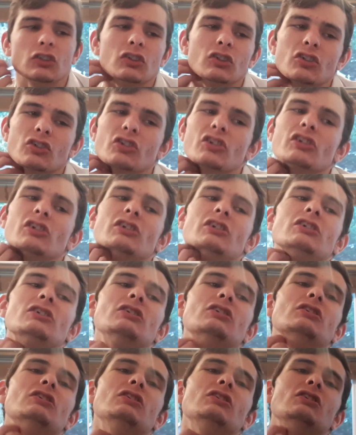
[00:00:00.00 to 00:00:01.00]
Shit.
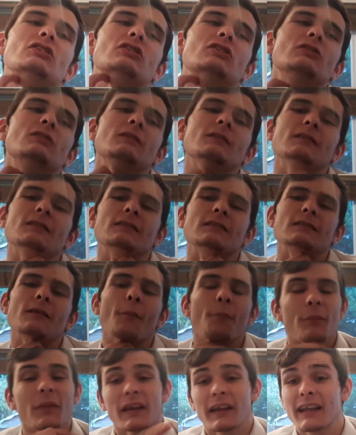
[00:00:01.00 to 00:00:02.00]

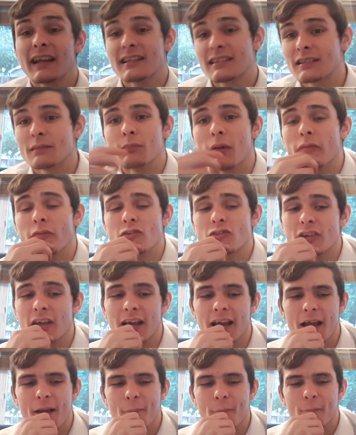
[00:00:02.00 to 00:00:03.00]
Kids and mum.
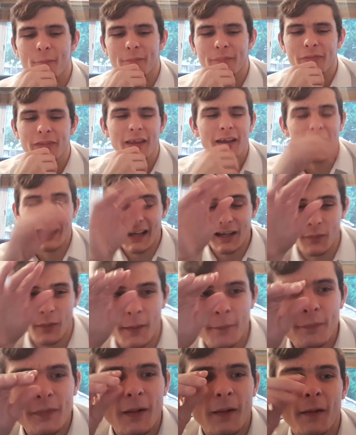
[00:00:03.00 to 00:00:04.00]

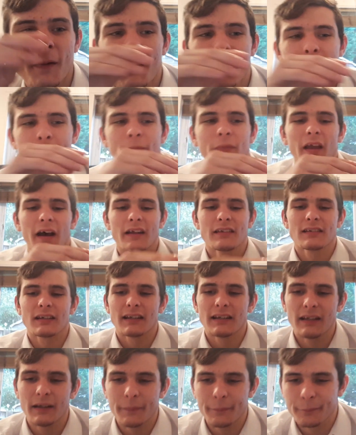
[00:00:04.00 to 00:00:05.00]
Anyway, and
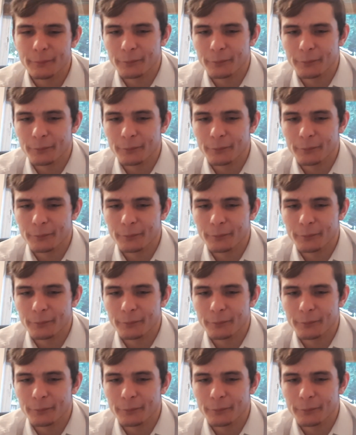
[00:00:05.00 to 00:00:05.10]
like,